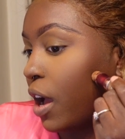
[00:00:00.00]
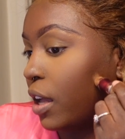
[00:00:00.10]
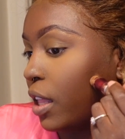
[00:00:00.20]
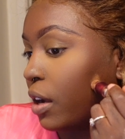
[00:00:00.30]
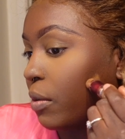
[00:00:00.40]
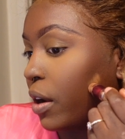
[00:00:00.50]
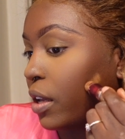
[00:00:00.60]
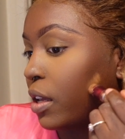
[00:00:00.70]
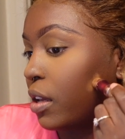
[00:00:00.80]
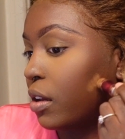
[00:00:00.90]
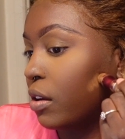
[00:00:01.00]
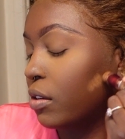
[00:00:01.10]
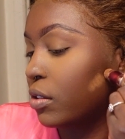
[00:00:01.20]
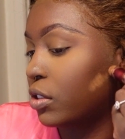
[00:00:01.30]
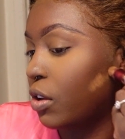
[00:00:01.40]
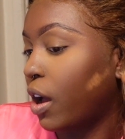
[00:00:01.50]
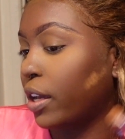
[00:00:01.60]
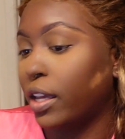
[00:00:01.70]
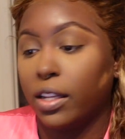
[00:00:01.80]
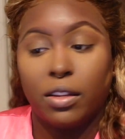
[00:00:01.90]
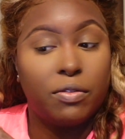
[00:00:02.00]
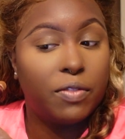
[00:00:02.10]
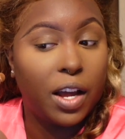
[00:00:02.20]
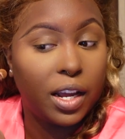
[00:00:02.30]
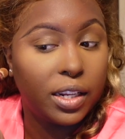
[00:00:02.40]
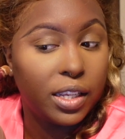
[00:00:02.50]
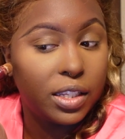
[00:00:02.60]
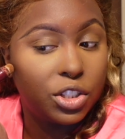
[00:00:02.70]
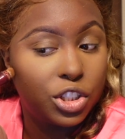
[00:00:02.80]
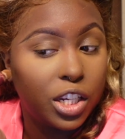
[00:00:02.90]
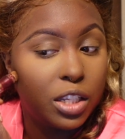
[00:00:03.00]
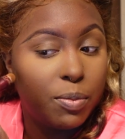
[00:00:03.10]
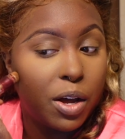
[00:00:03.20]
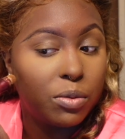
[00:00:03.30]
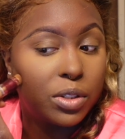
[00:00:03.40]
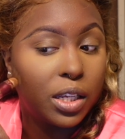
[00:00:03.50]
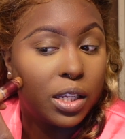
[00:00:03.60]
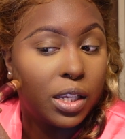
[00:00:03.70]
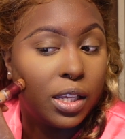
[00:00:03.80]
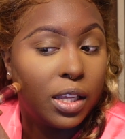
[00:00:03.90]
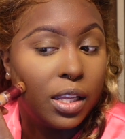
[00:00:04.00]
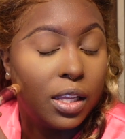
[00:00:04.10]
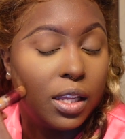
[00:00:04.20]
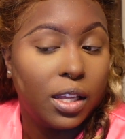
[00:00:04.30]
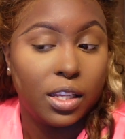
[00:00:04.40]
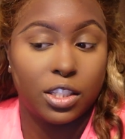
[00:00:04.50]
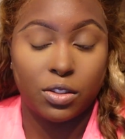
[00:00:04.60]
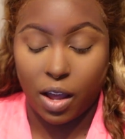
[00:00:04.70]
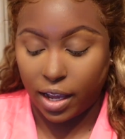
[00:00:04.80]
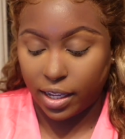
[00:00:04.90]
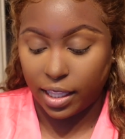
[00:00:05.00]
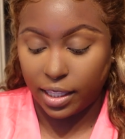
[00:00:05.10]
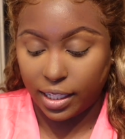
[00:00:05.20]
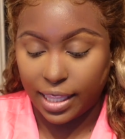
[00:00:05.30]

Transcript: highlight right here so I can define these cheekbones, honey. So I can look